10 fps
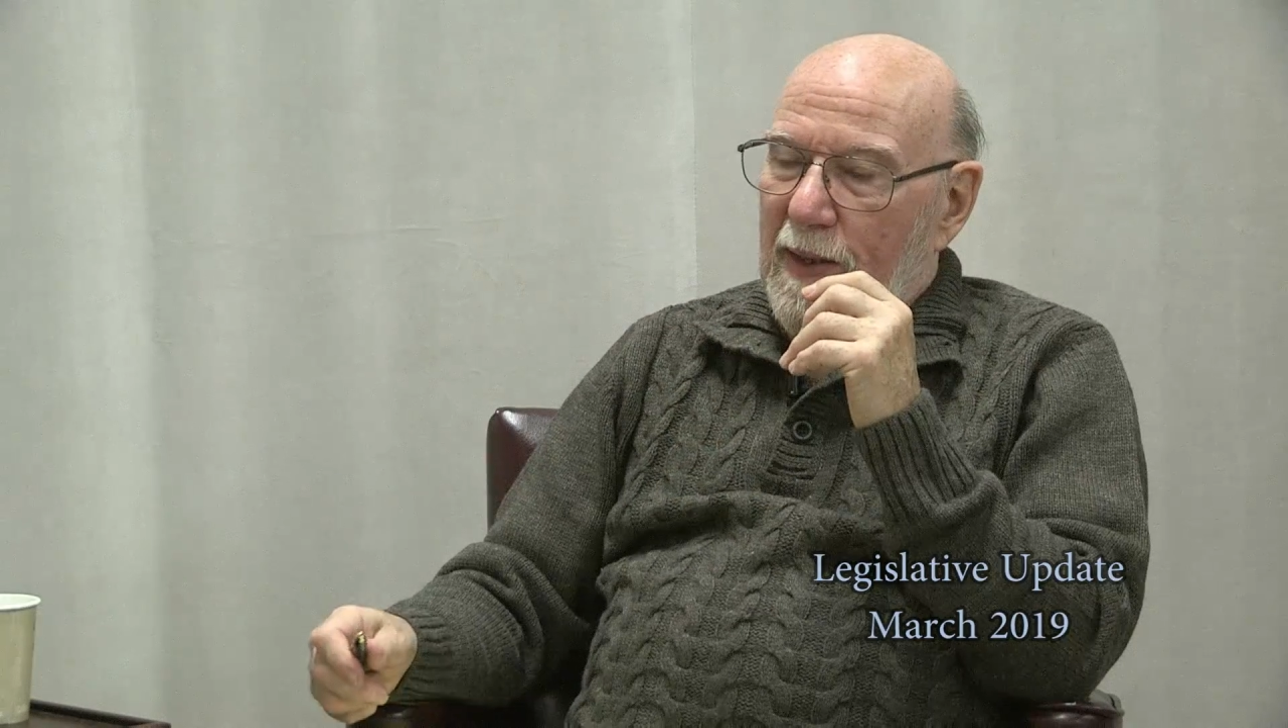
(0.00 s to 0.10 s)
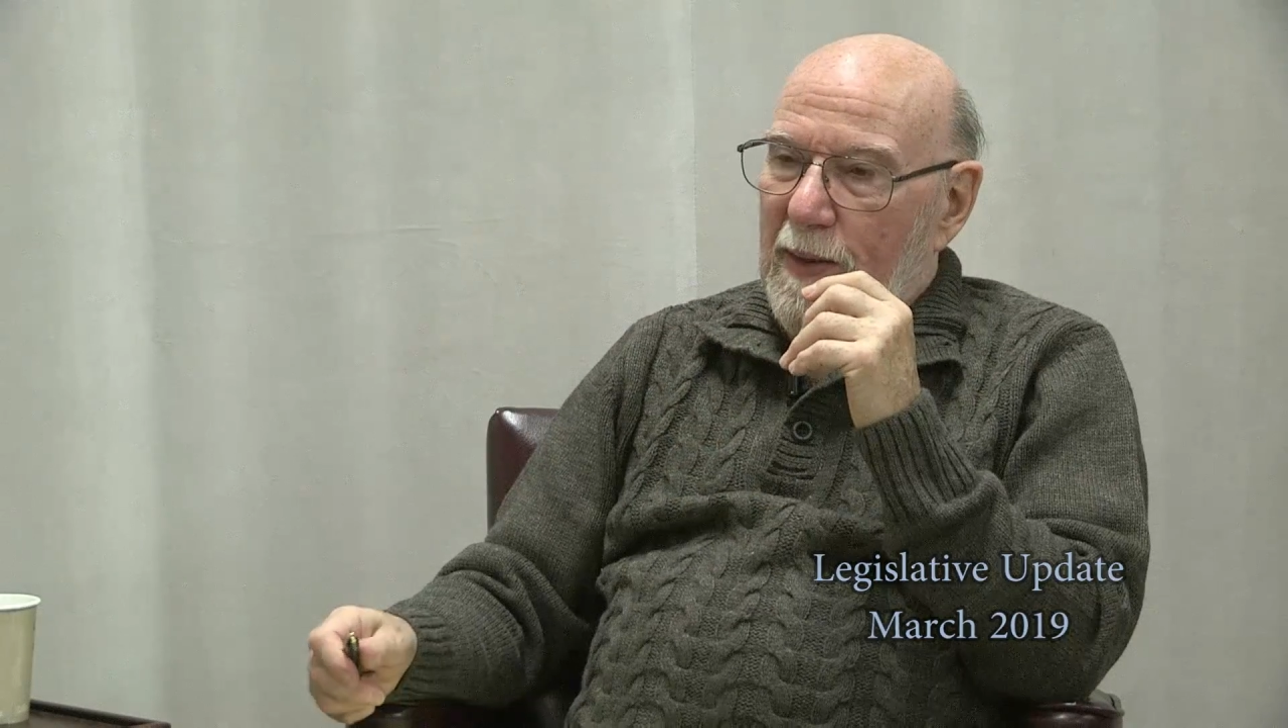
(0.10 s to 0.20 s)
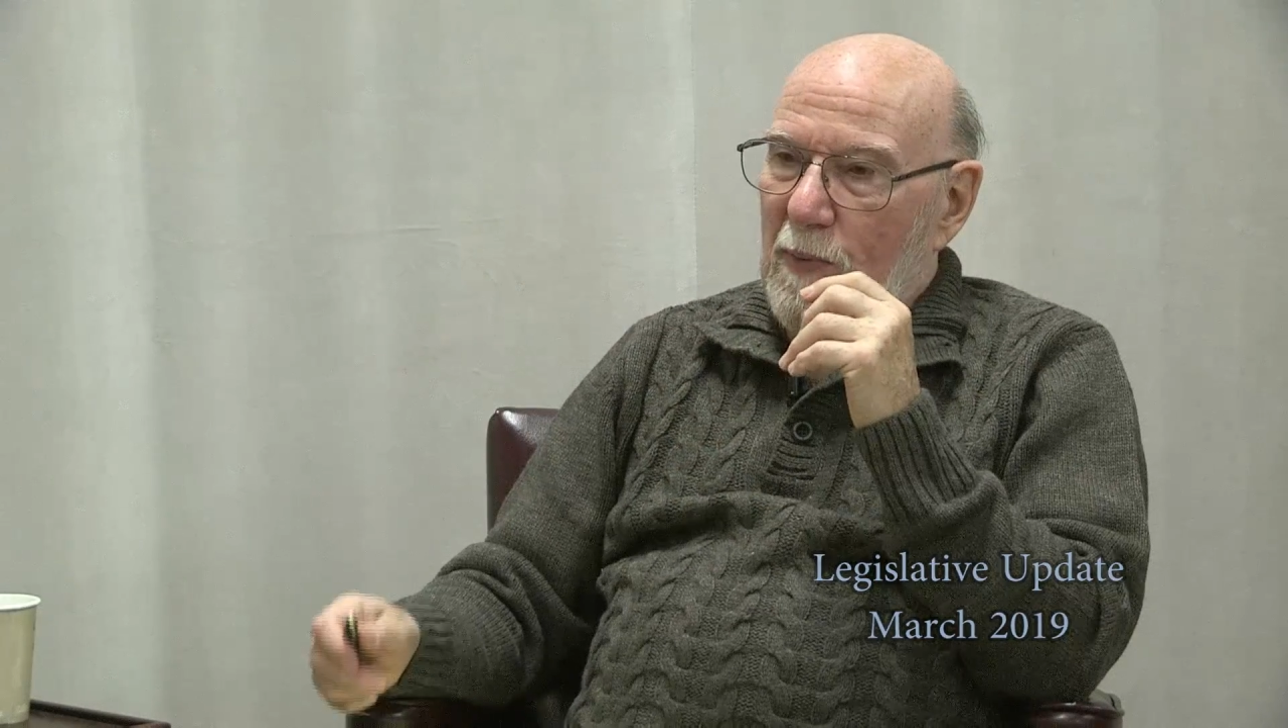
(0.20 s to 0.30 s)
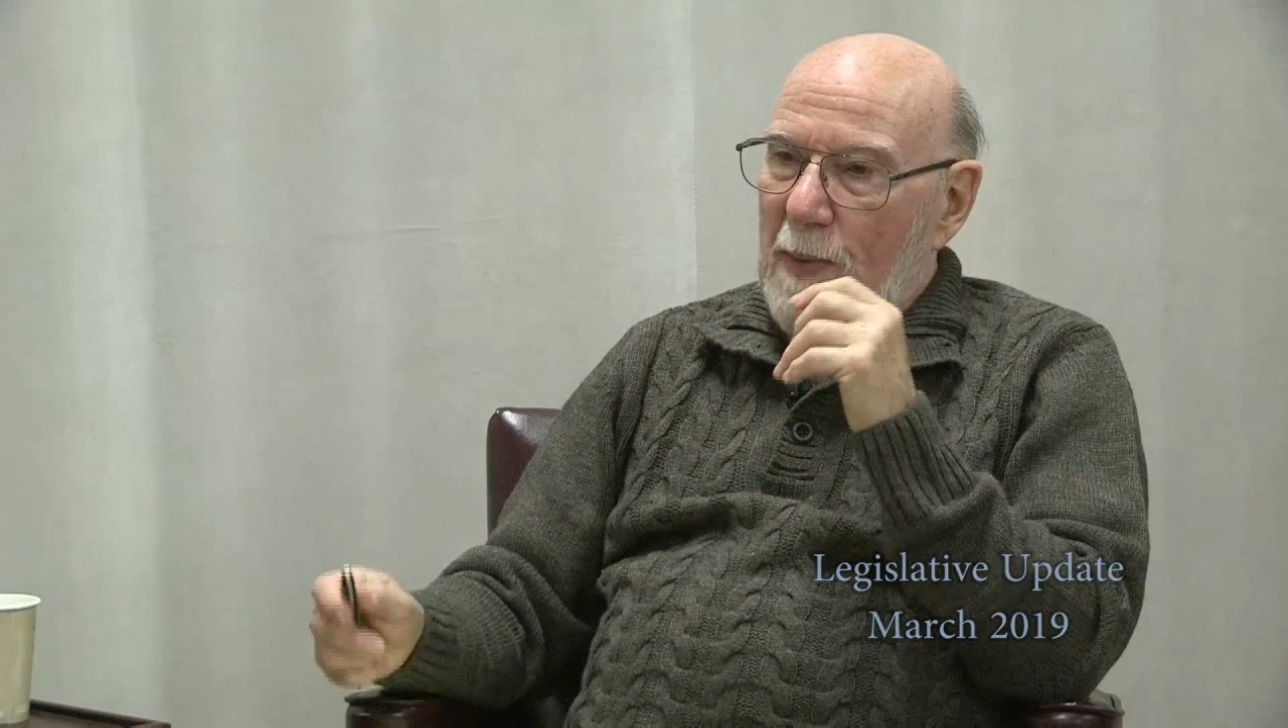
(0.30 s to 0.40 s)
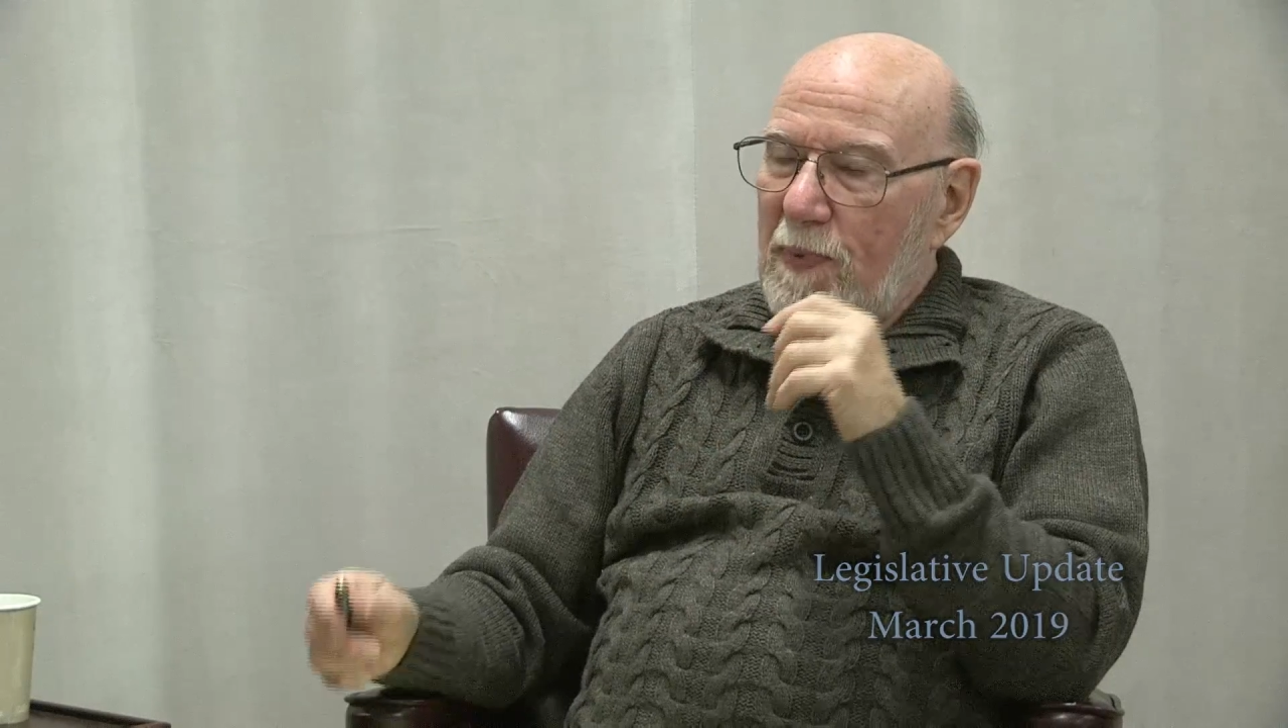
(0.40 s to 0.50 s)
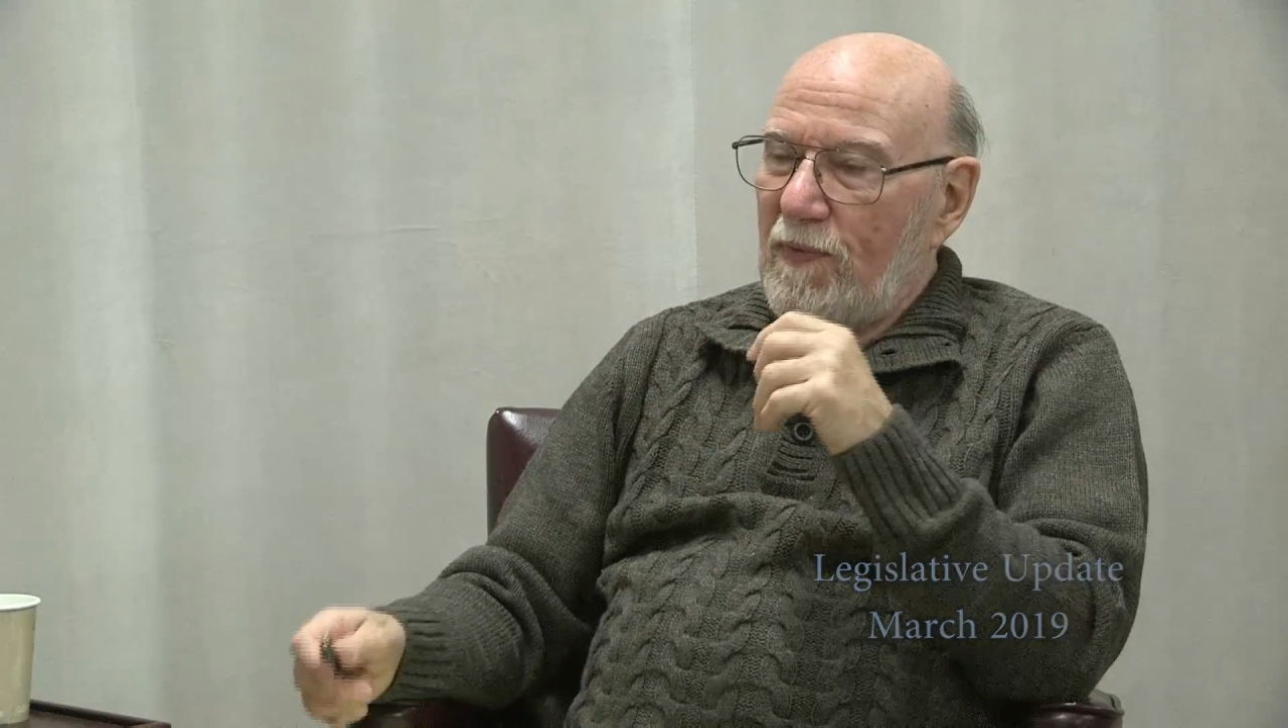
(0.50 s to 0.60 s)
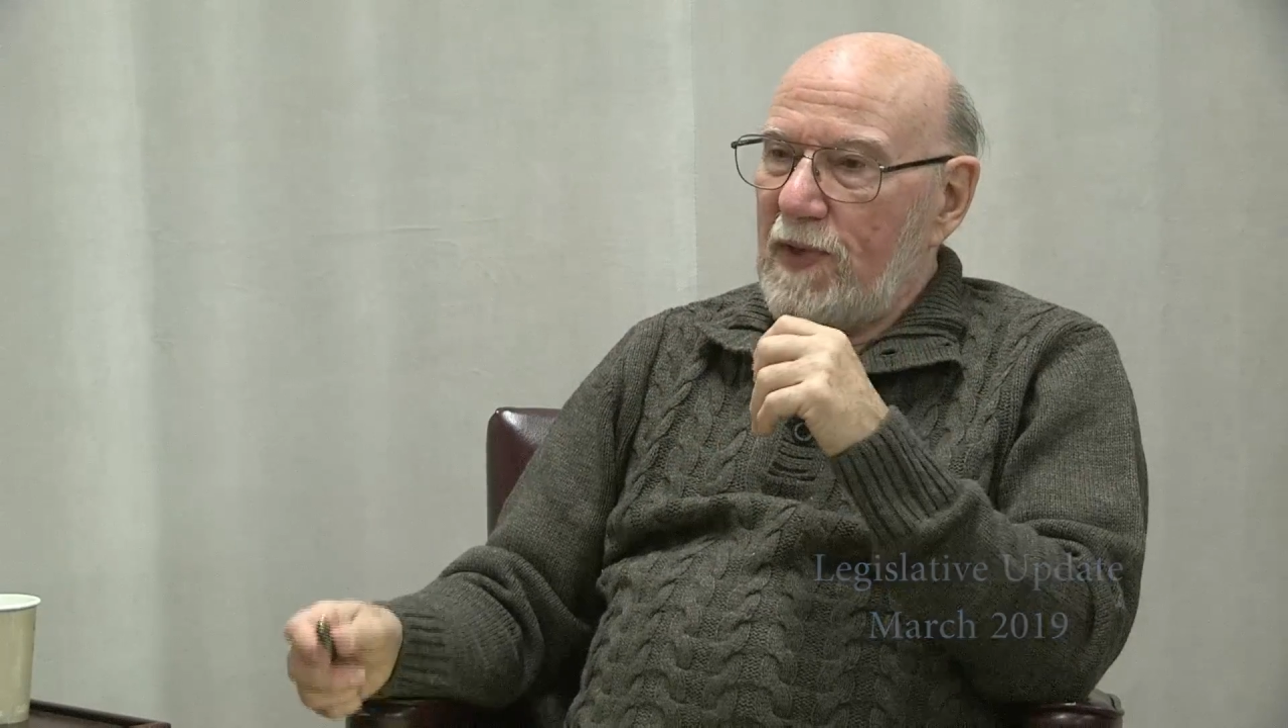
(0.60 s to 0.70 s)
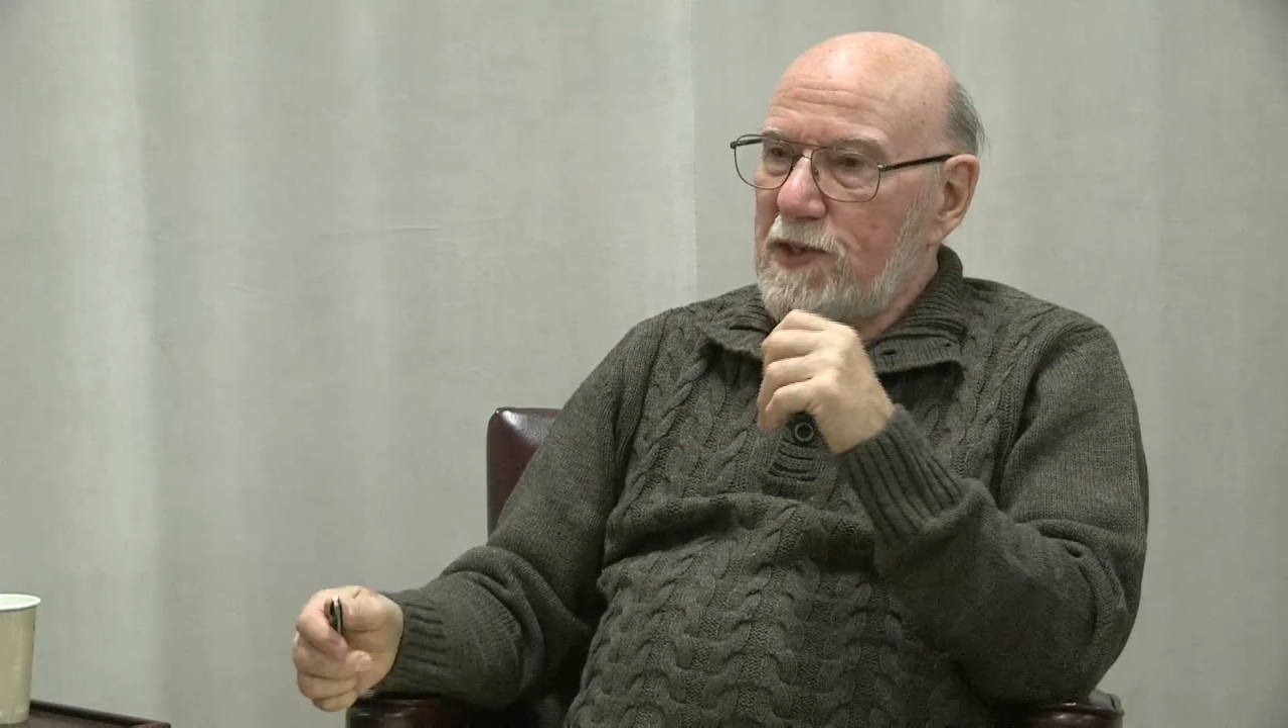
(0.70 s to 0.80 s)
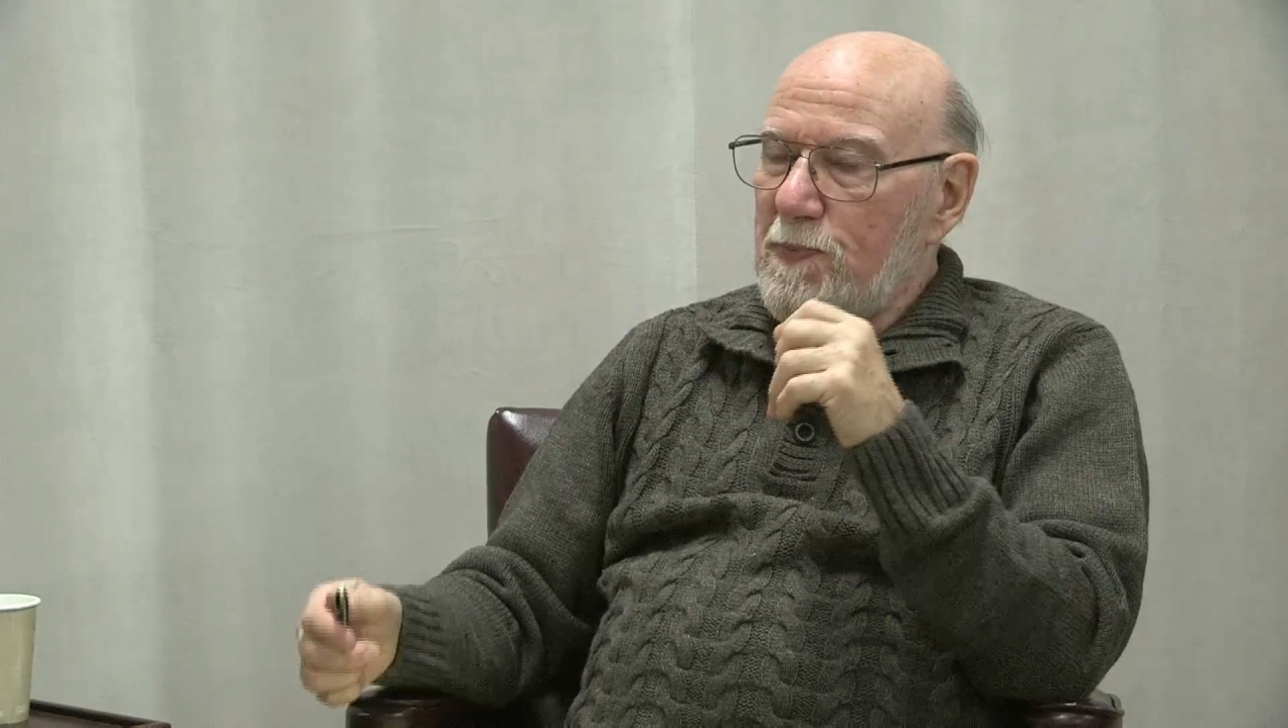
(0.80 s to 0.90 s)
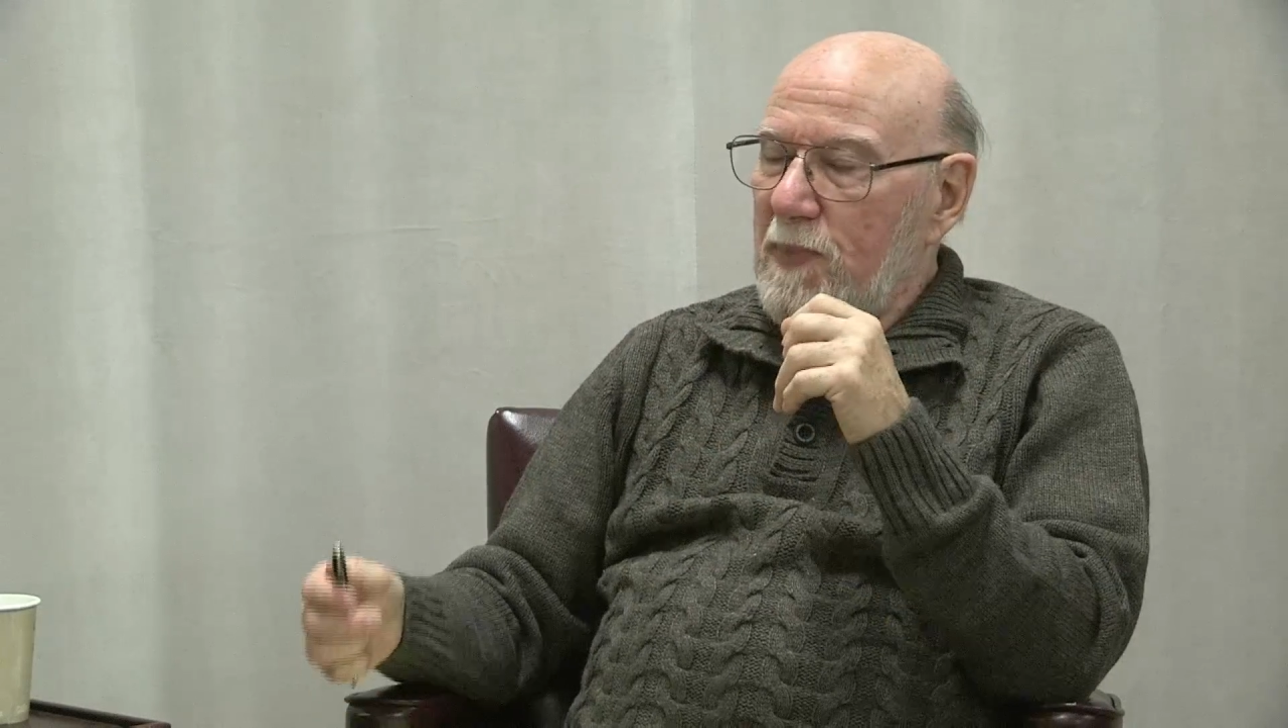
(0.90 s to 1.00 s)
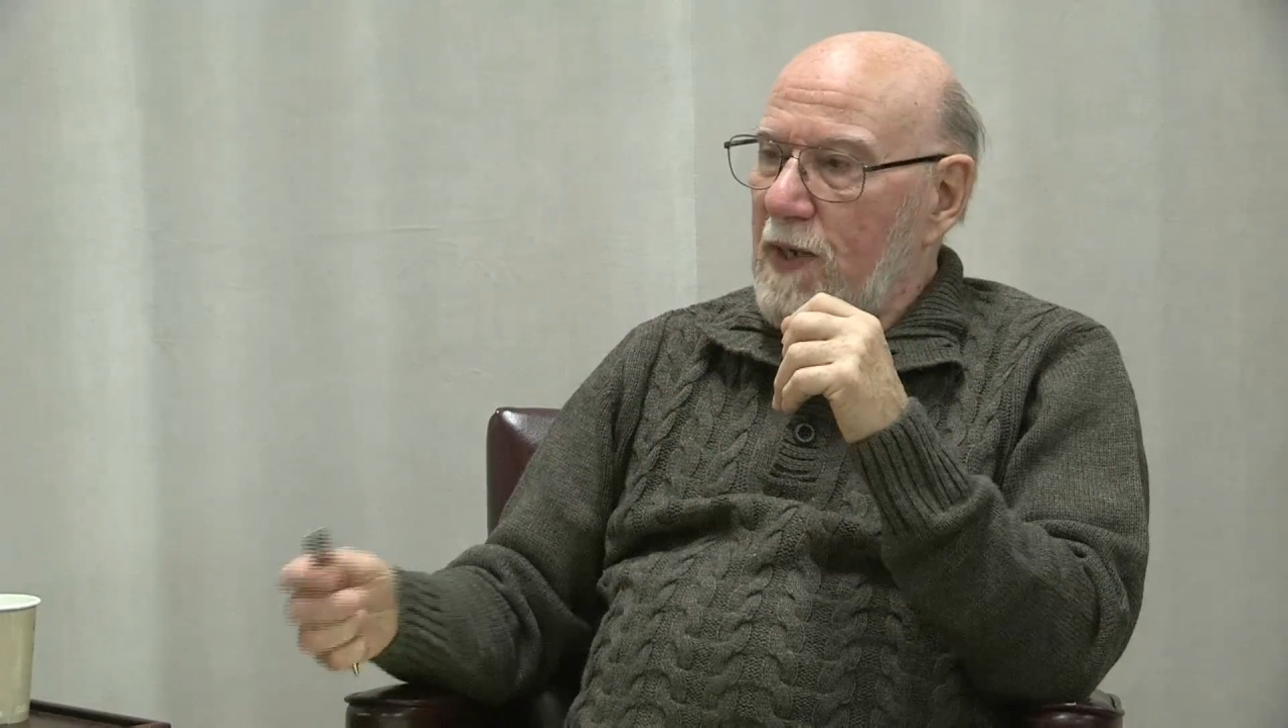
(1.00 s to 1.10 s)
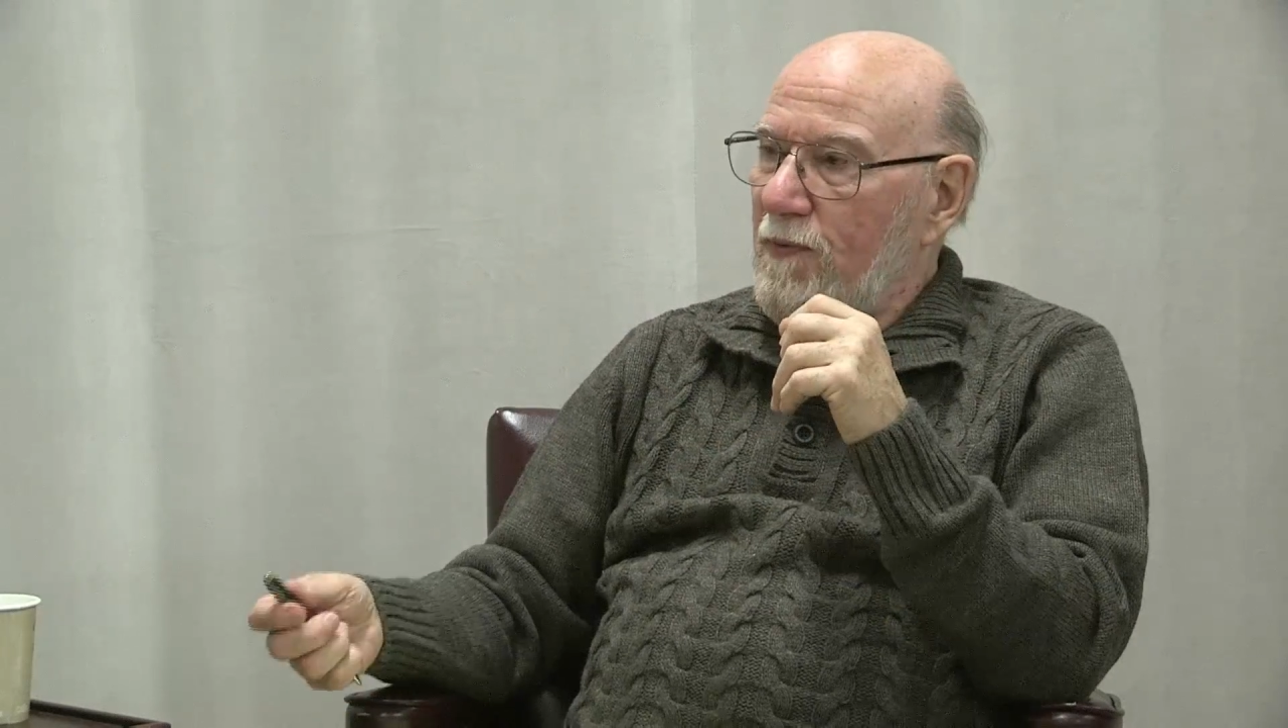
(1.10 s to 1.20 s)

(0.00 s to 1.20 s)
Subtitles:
What prevents me